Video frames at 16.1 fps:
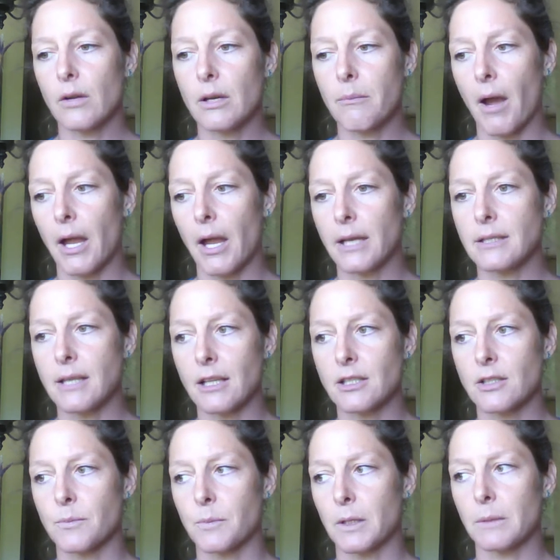in my
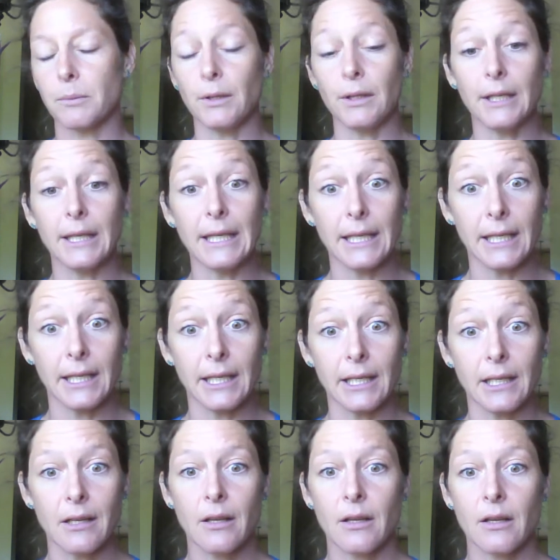desperate
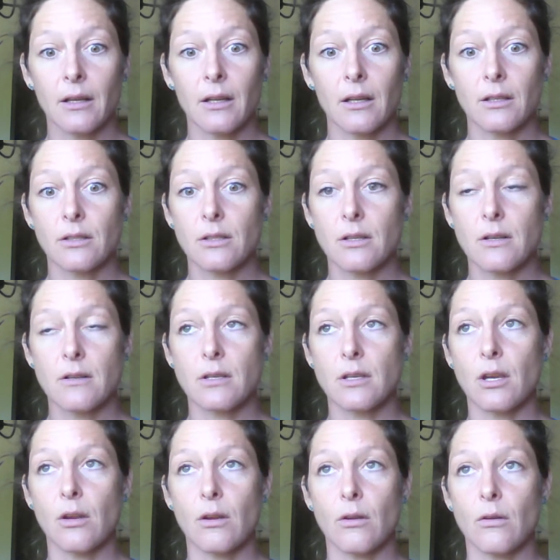plea
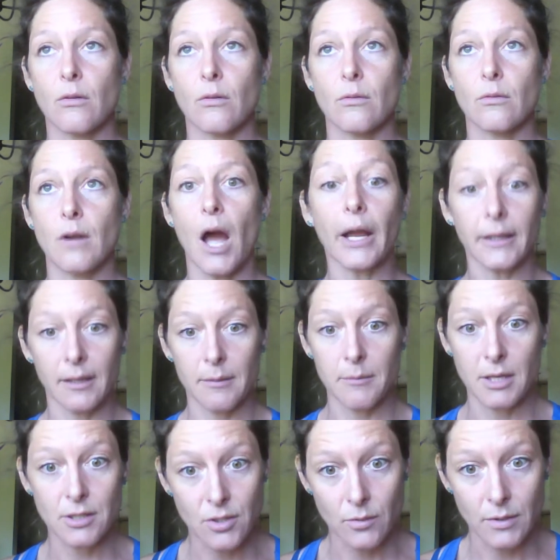to not
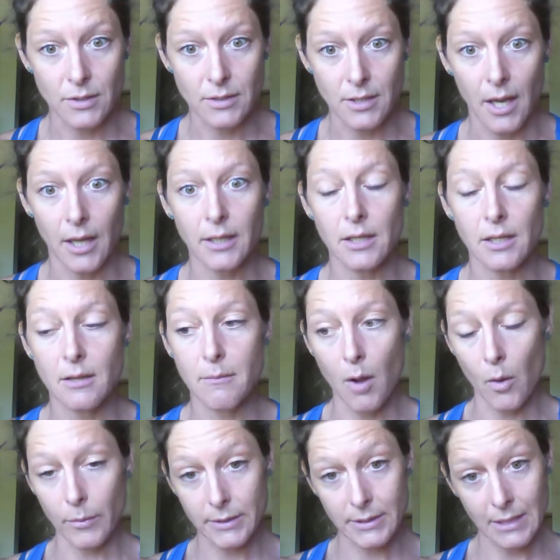commit suicide, in the
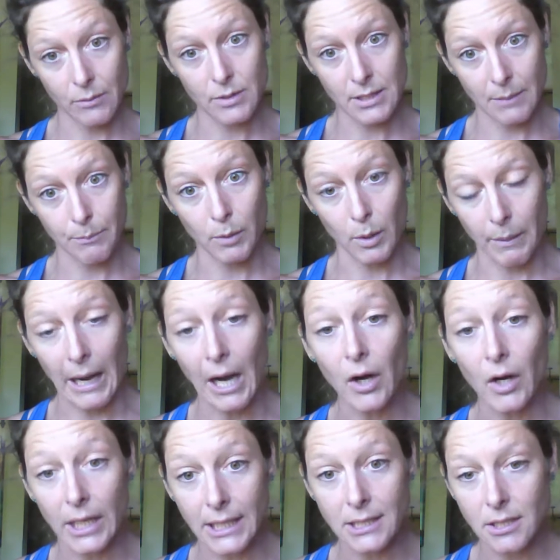moments I was
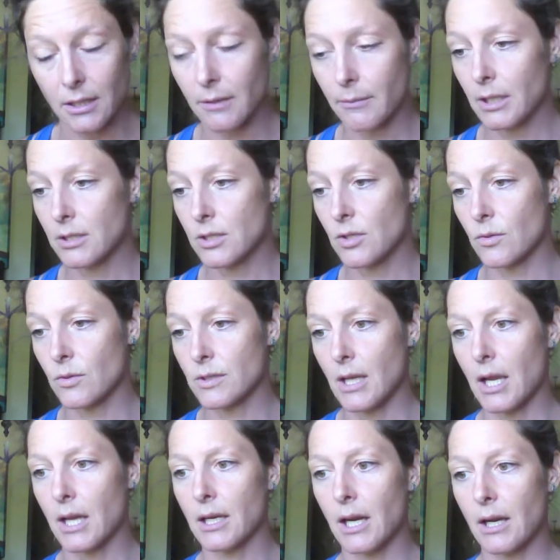preparing to commit
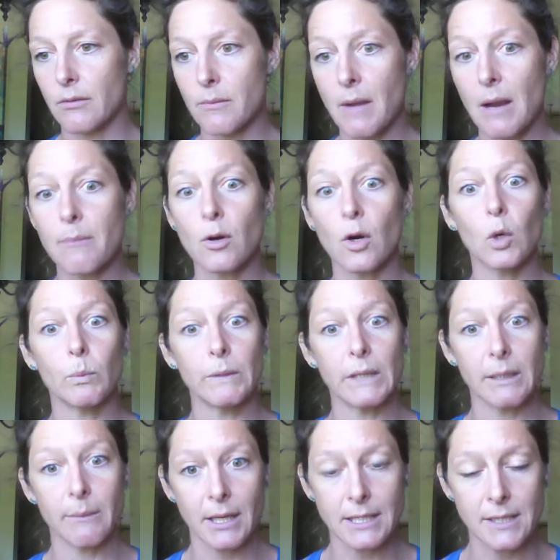suicide, I remember
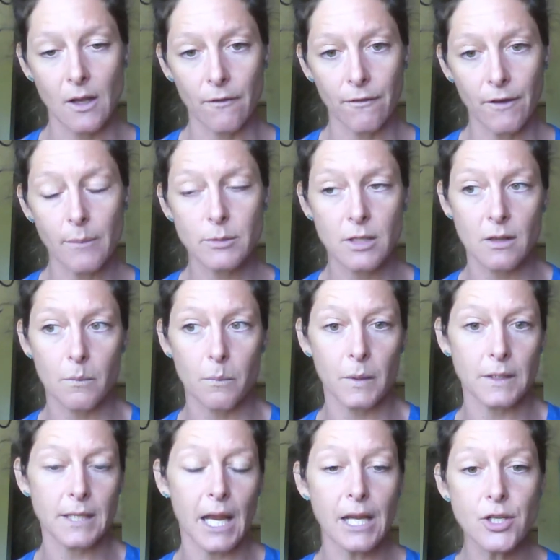opening myself up to the
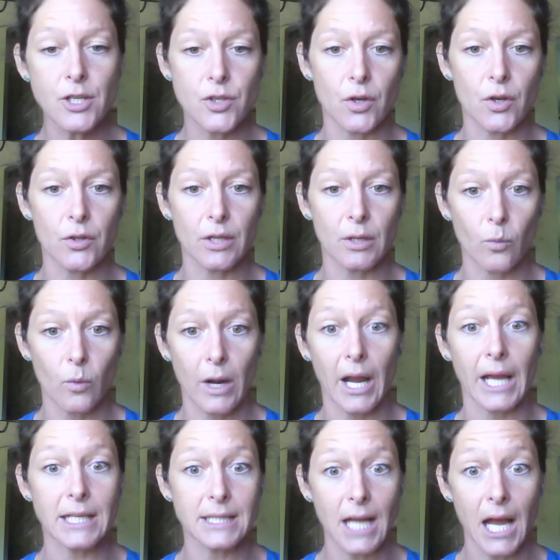potential that when
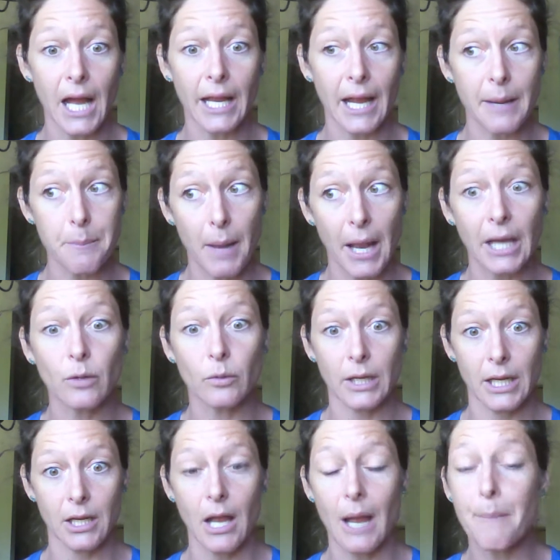I die, I
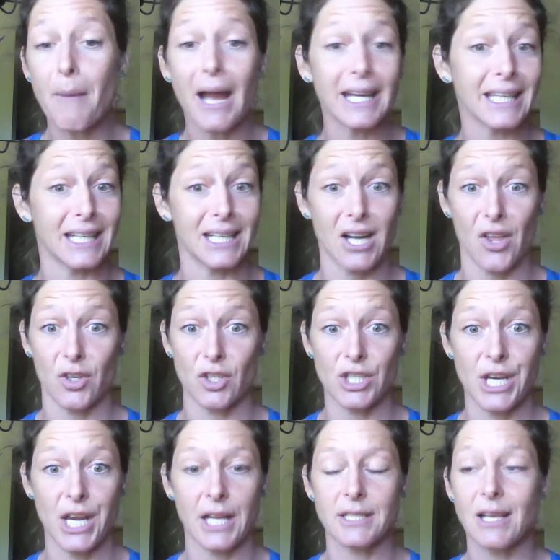might get another
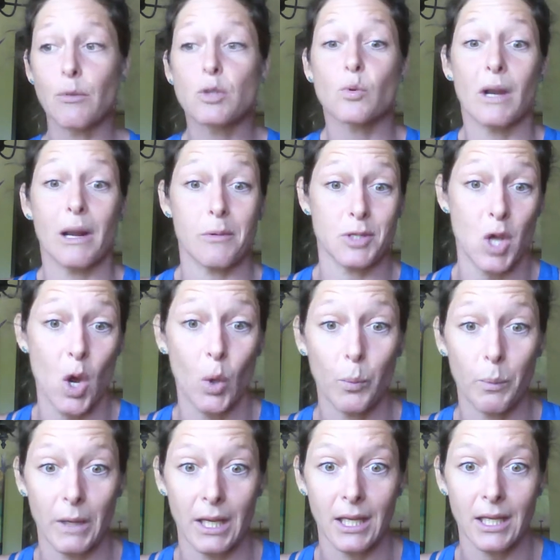chance. That was what I was
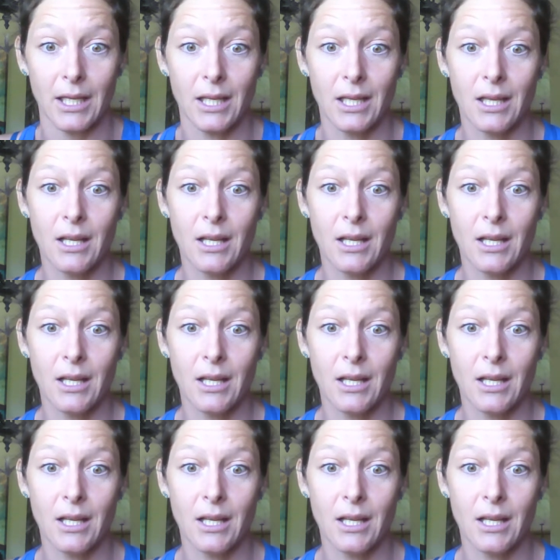hoping.